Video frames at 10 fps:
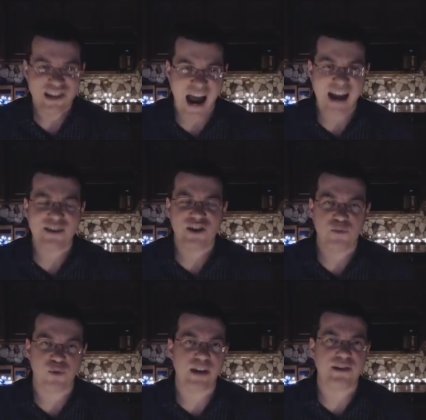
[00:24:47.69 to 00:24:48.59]
was not as
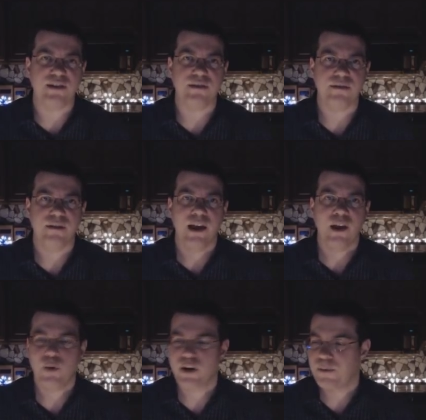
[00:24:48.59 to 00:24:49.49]
impressive
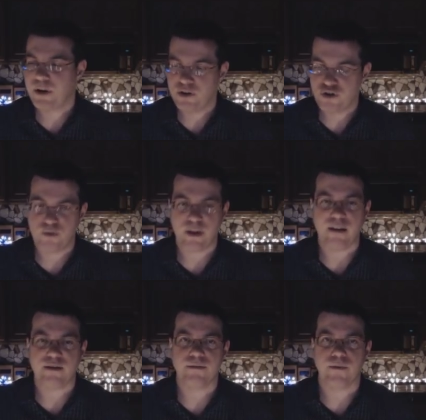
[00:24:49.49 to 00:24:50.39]
when compared to two
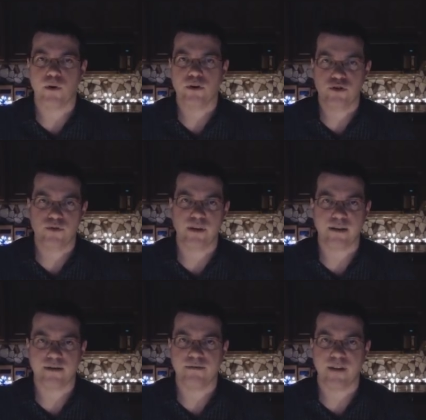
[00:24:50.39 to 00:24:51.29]
thousand four, two
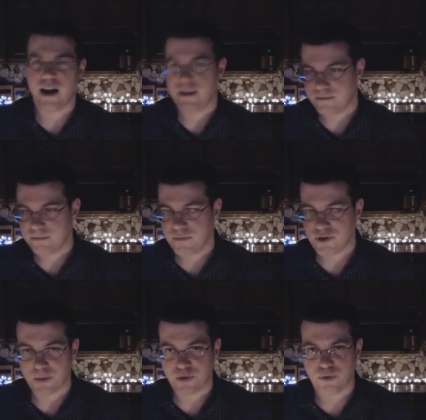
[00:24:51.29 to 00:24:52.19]
thousand five,
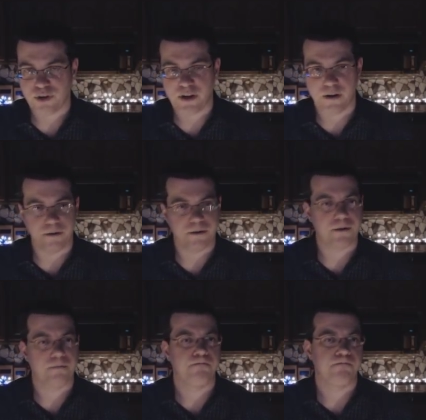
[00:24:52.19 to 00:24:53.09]
and subsequent
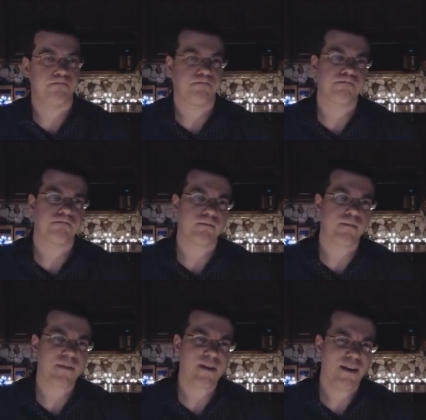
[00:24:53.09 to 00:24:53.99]
years.
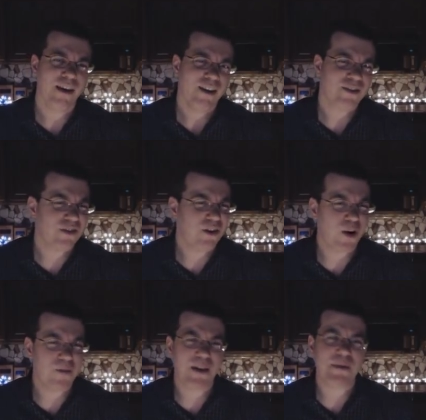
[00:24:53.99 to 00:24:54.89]
So you
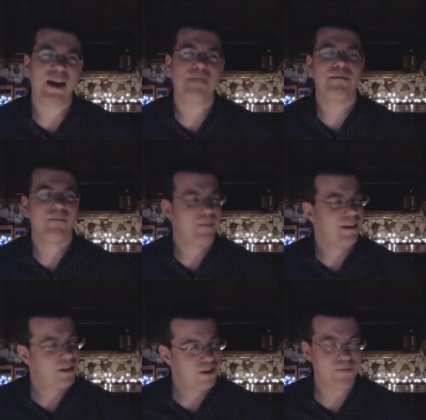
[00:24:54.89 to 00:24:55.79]
know what, maybe I'm
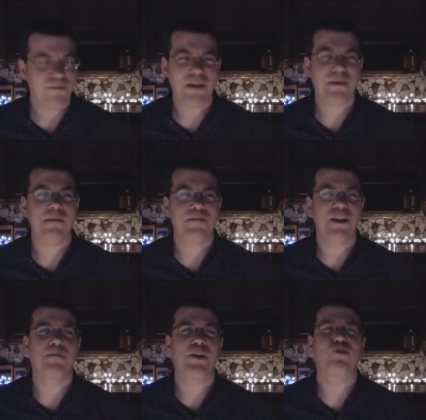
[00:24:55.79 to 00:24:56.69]
you know, maybe I'm
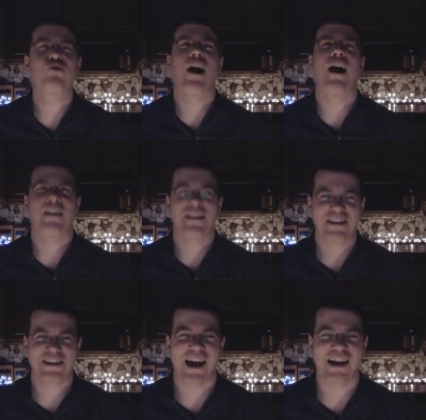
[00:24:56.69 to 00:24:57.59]
being a bit too hard
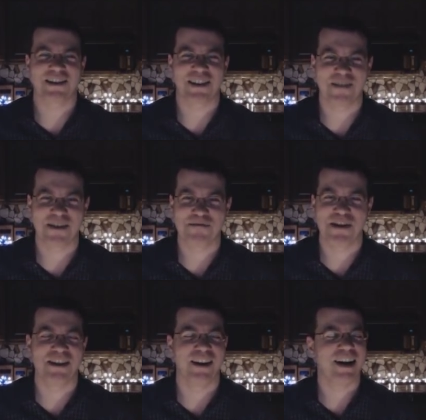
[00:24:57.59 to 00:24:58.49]
on these guys that, at
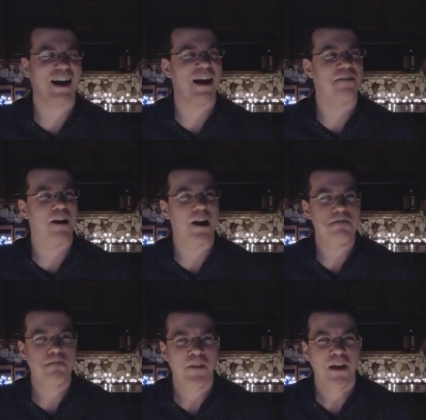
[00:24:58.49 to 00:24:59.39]
Midnight Eye,
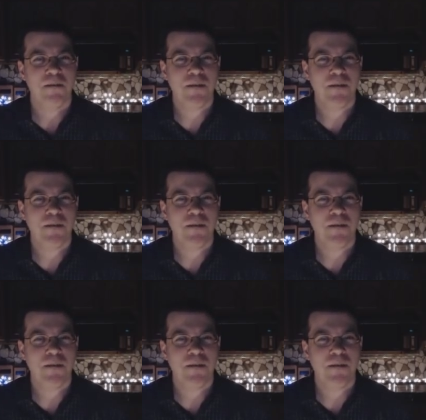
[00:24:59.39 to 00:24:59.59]
right?